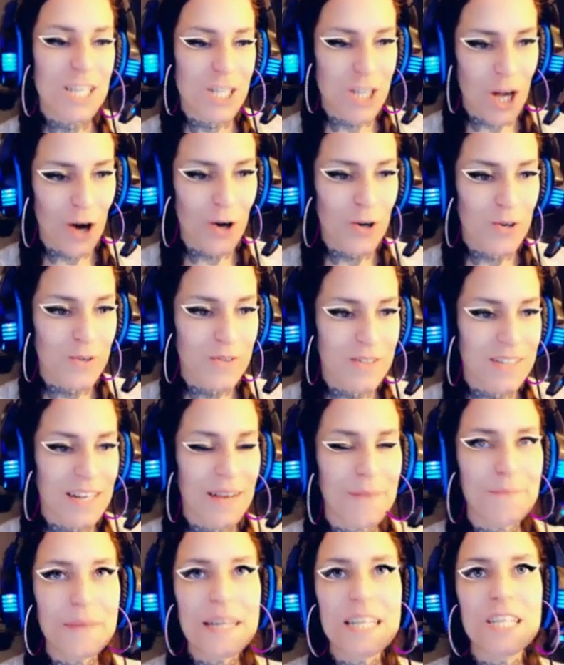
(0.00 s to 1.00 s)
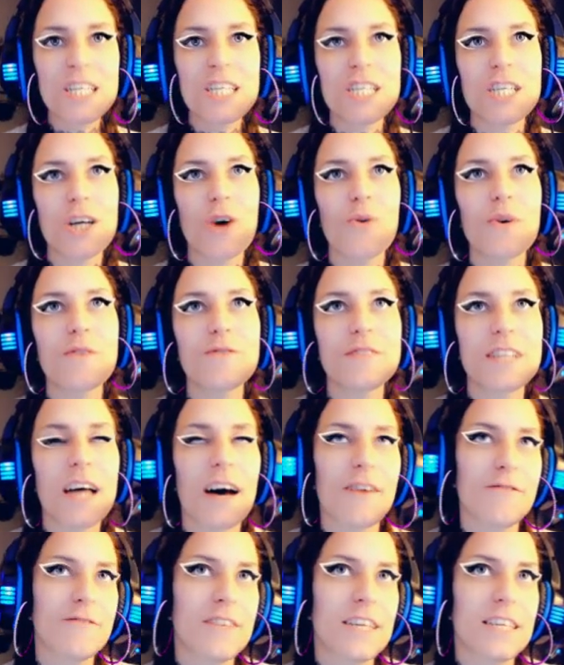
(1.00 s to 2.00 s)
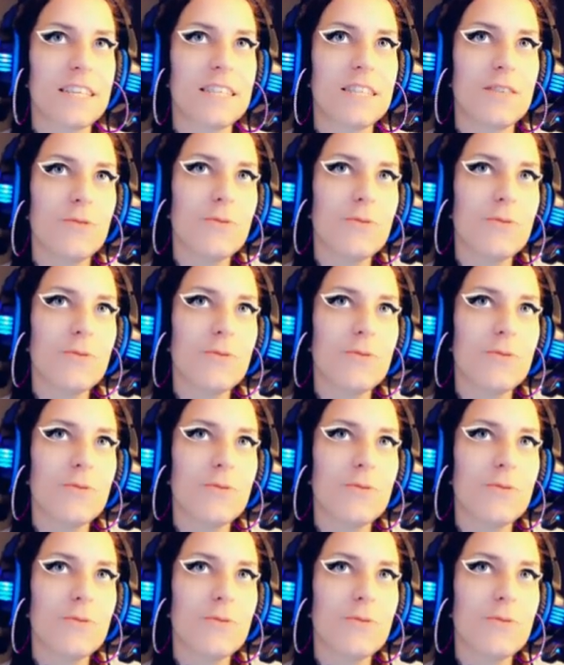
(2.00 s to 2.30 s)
show of toughness.